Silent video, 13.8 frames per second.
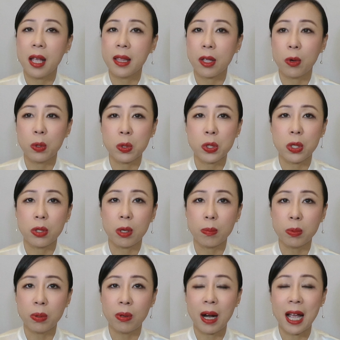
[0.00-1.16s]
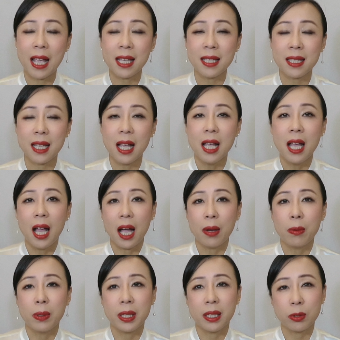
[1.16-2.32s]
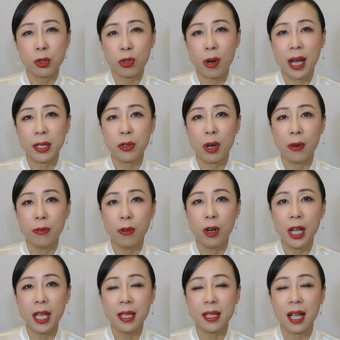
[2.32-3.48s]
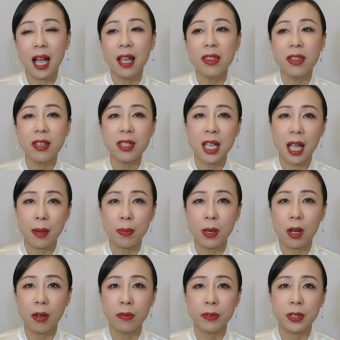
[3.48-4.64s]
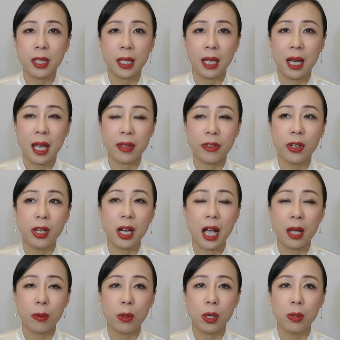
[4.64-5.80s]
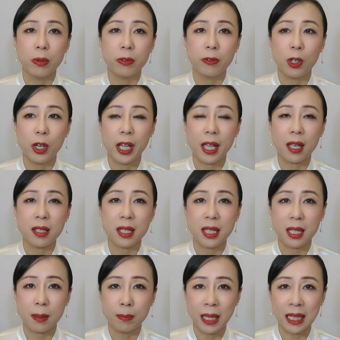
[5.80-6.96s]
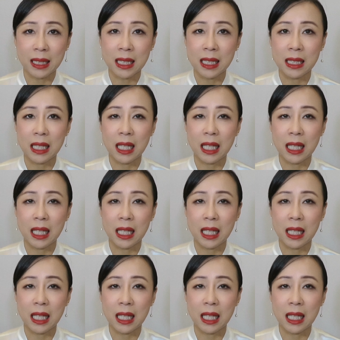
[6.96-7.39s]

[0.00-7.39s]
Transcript: and also the price I would uh, try to avoid the other type of the leather I will avoid is the patent